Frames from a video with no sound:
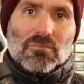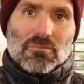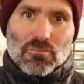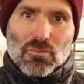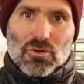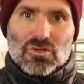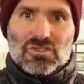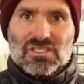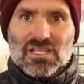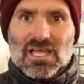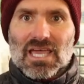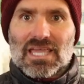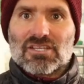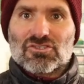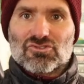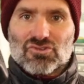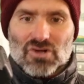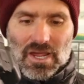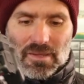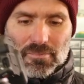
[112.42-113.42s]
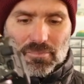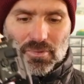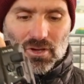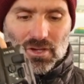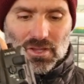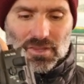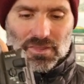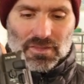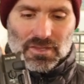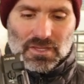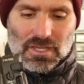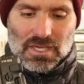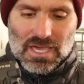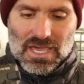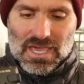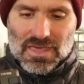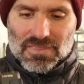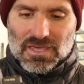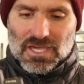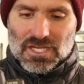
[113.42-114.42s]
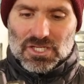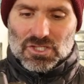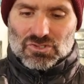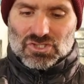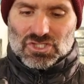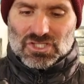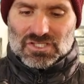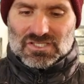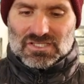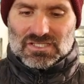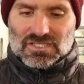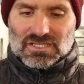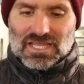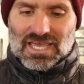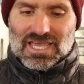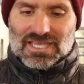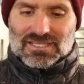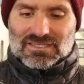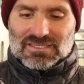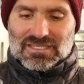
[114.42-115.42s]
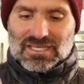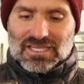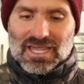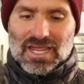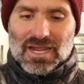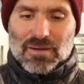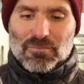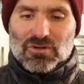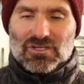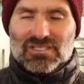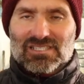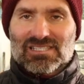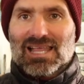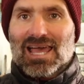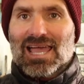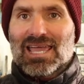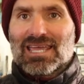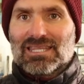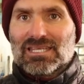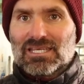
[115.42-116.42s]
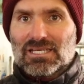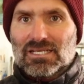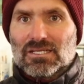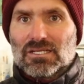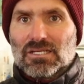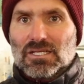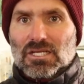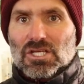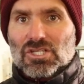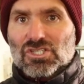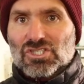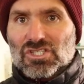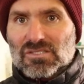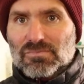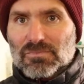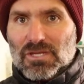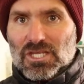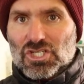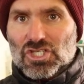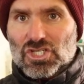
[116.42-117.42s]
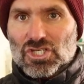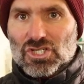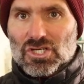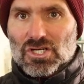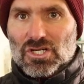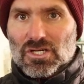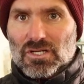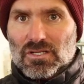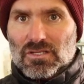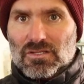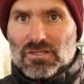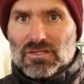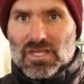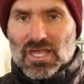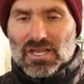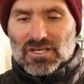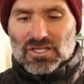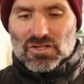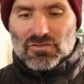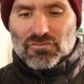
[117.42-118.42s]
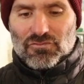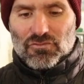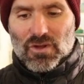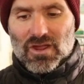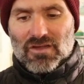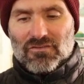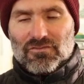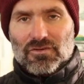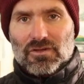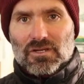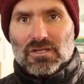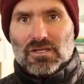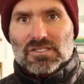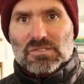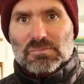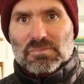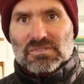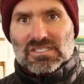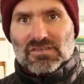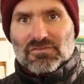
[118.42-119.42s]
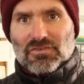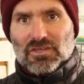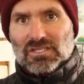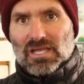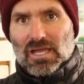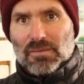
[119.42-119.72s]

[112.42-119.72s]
most like a tripod, and then you just let the camera slide in. Just make sure that if you have specific